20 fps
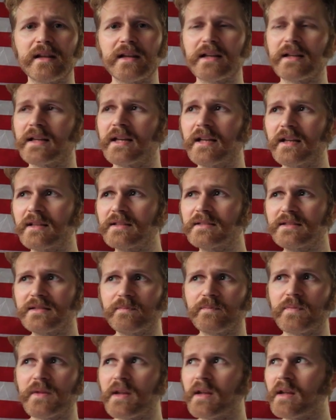He doesn't
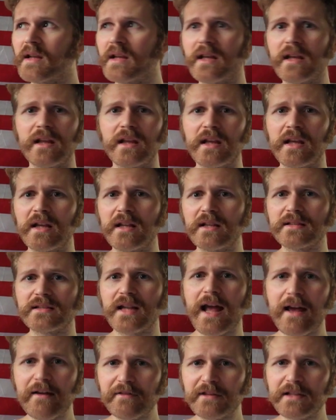
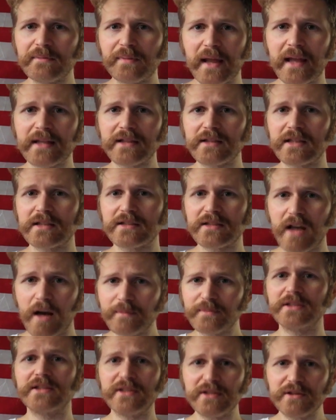have any plans. It's up
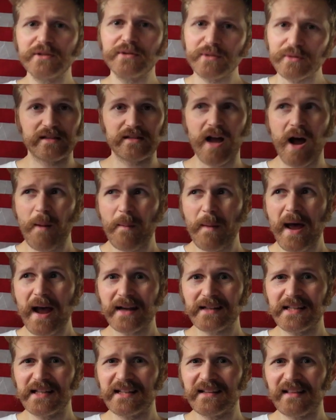to you. Stop
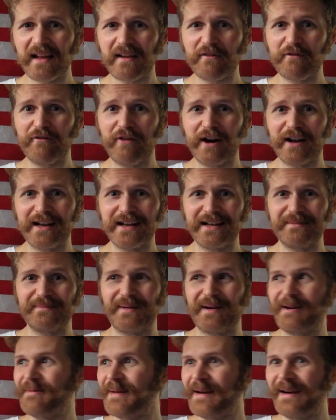acting like fucking
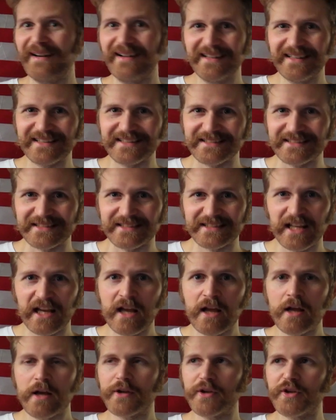barbarians.
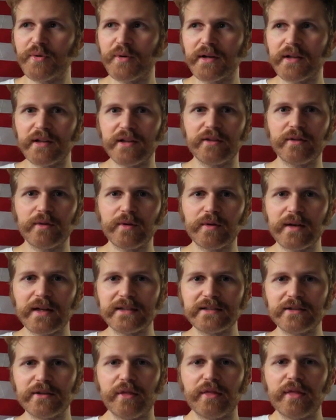
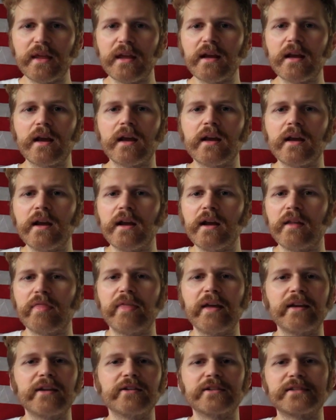You think
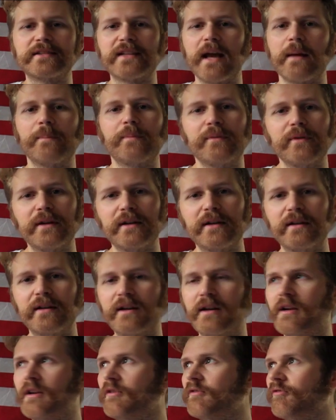that you're separate
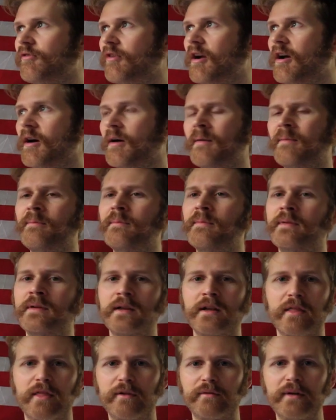from
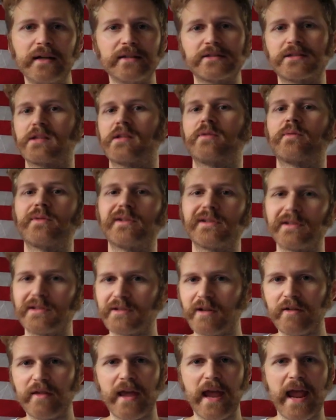the rest of the world,
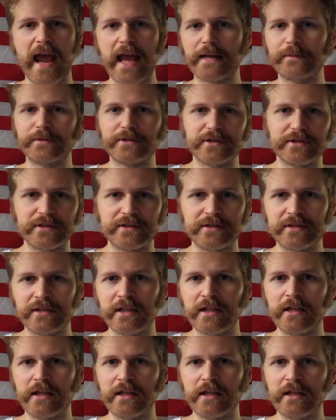all the animals